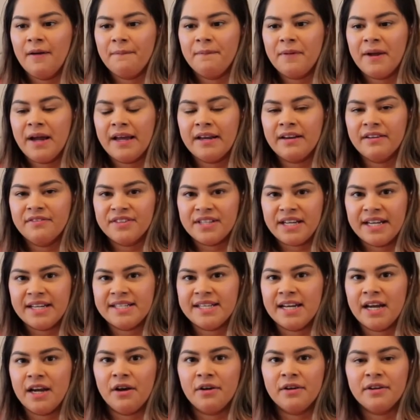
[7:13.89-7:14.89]
kind of died
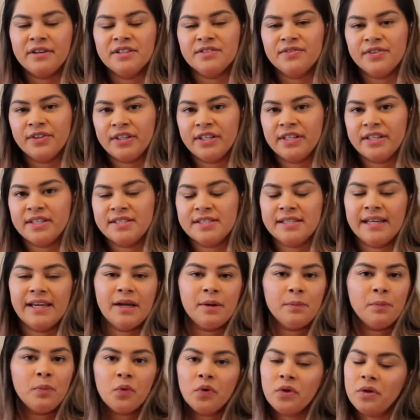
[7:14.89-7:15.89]
down as far as like
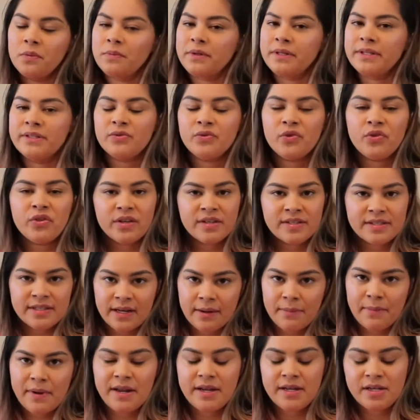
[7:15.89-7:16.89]
appointments or things that
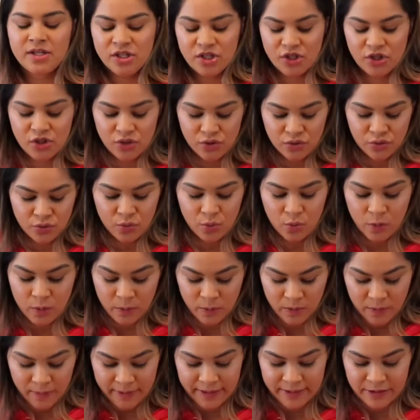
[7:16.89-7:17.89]
I'm needing to do or
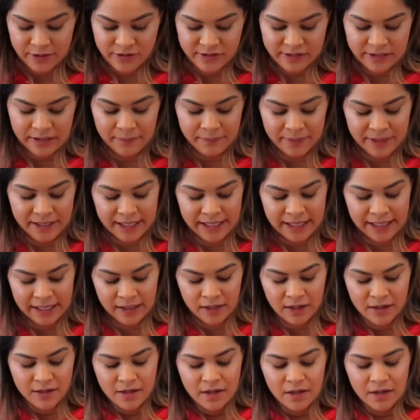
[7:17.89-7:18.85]
reminders that I'm needing.